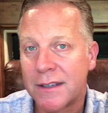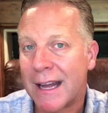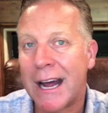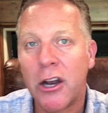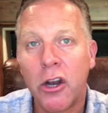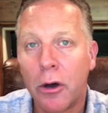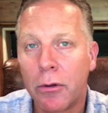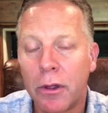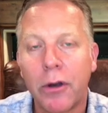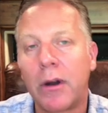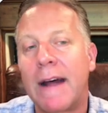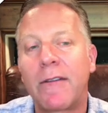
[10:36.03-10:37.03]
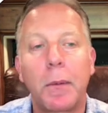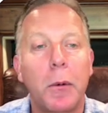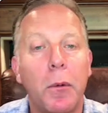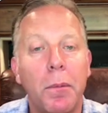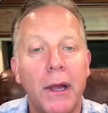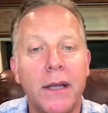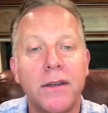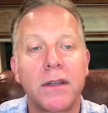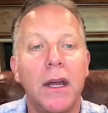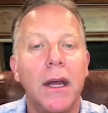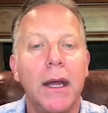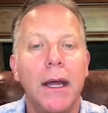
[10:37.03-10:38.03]
I know that they're going to have to be replaced.
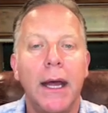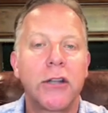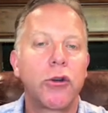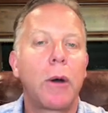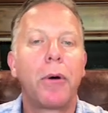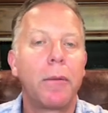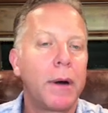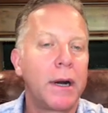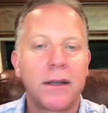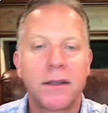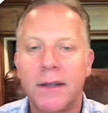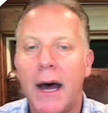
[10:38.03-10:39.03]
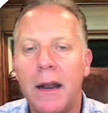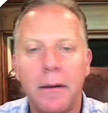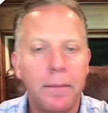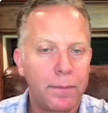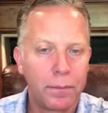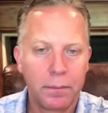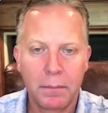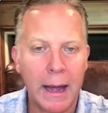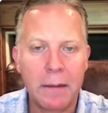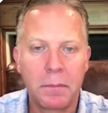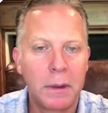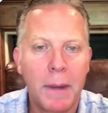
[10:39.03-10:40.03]
And so I put money aside. And
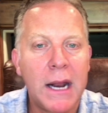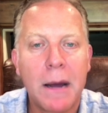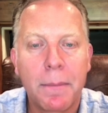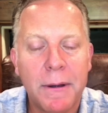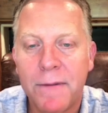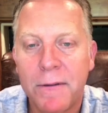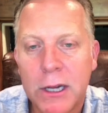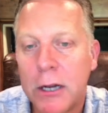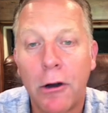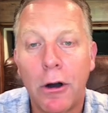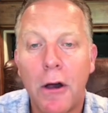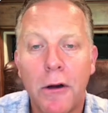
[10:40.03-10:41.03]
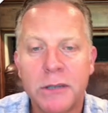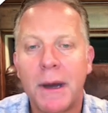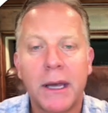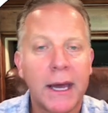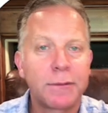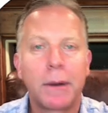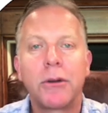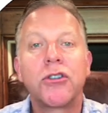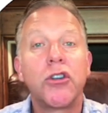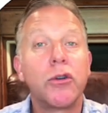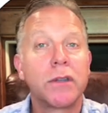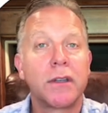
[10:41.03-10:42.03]
it may not be $1,500 in my case, but I'm just
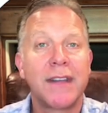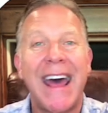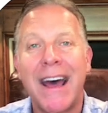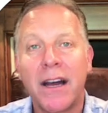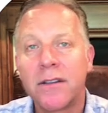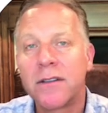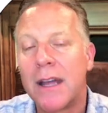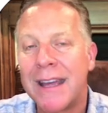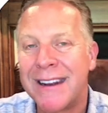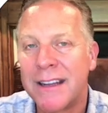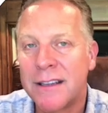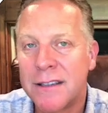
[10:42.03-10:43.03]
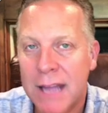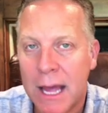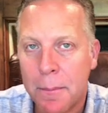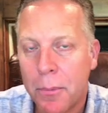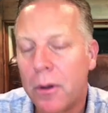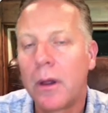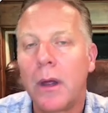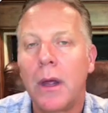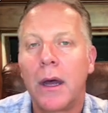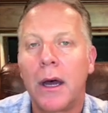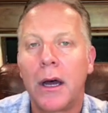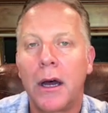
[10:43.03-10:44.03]
using this as an example
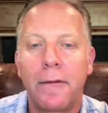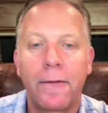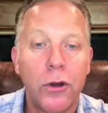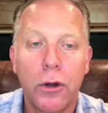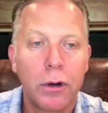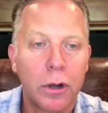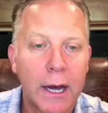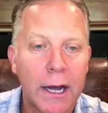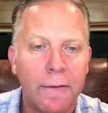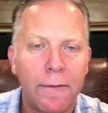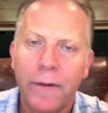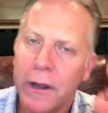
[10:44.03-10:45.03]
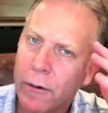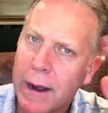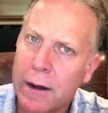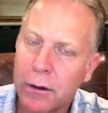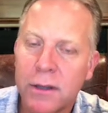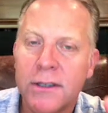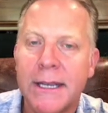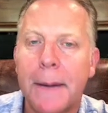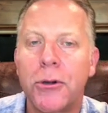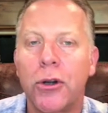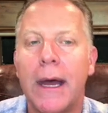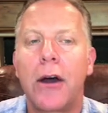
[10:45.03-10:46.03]
for you to kind of figure out
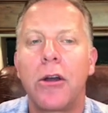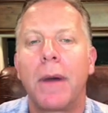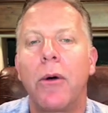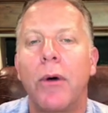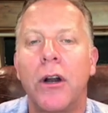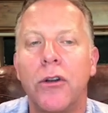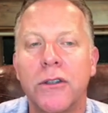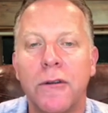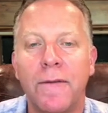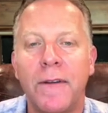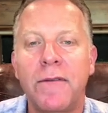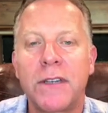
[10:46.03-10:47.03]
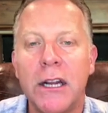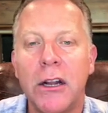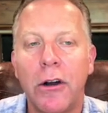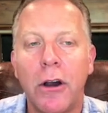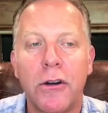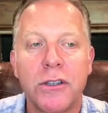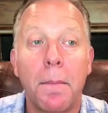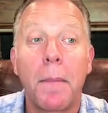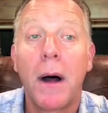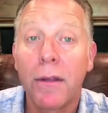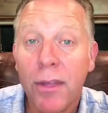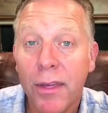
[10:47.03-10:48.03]
conceptually how you might want to do it. So $1,500 a
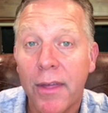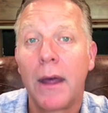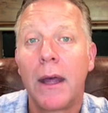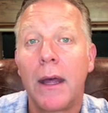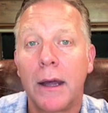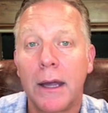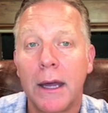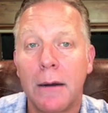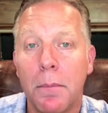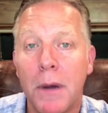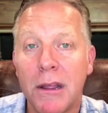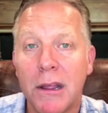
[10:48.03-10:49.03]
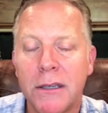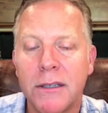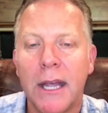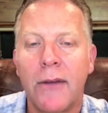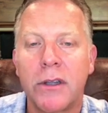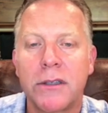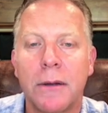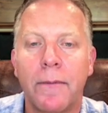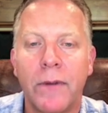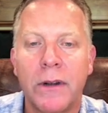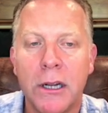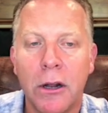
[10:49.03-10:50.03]
month, again, monthly savings of
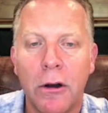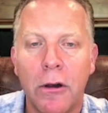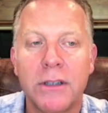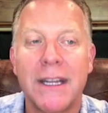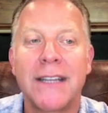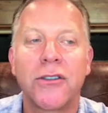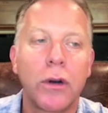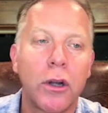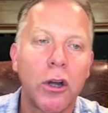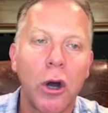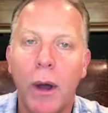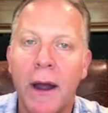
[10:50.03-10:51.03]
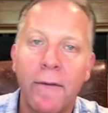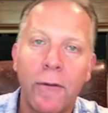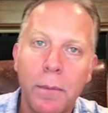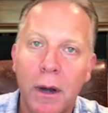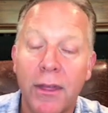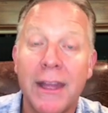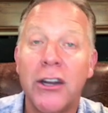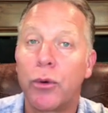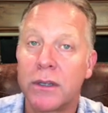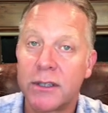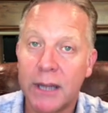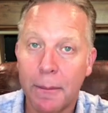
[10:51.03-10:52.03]
$1,500 is going to go every month into a
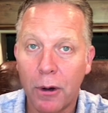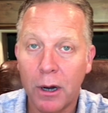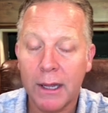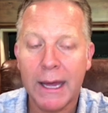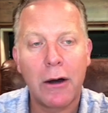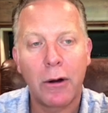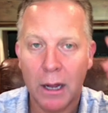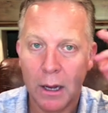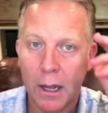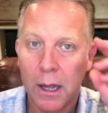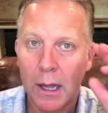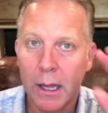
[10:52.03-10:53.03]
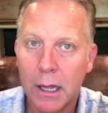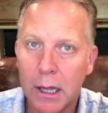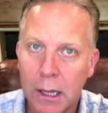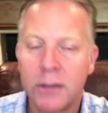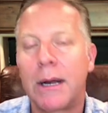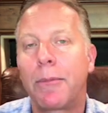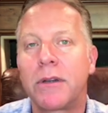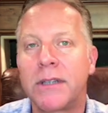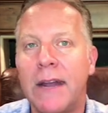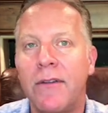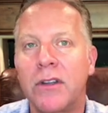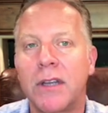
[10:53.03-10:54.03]
separate account, a separate
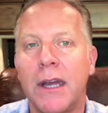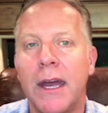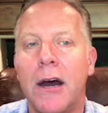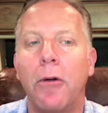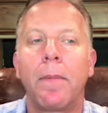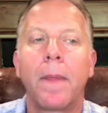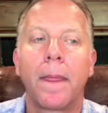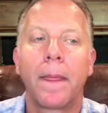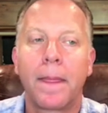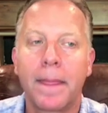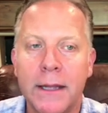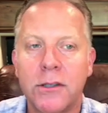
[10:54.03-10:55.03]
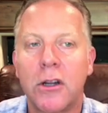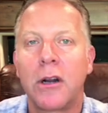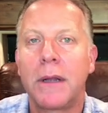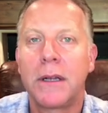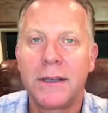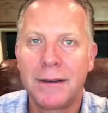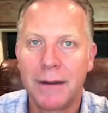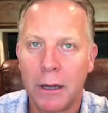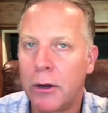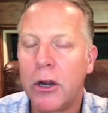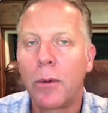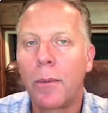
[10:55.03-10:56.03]
savings account that's going to be
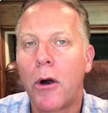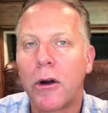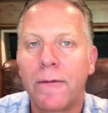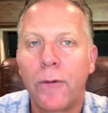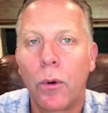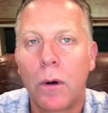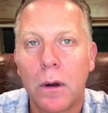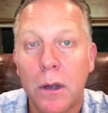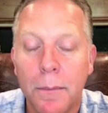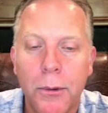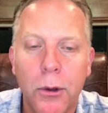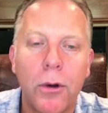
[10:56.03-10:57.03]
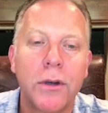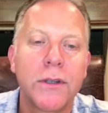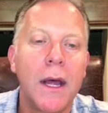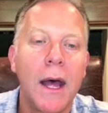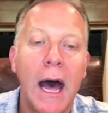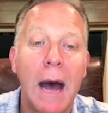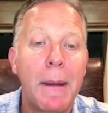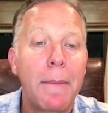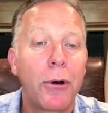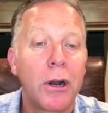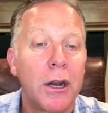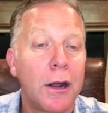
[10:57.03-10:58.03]
earmarked for computers. I may
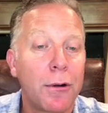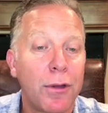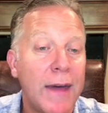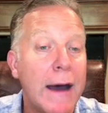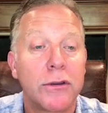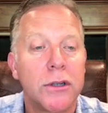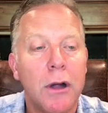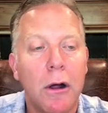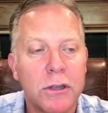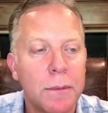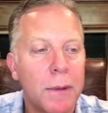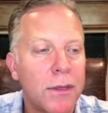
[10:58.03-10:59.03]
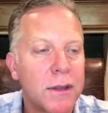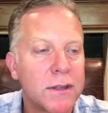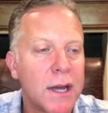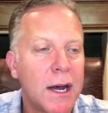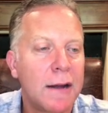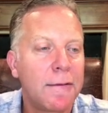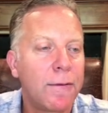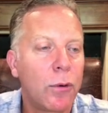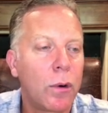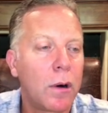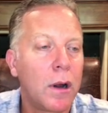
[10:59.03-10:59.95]
put another $1,000 a month aside for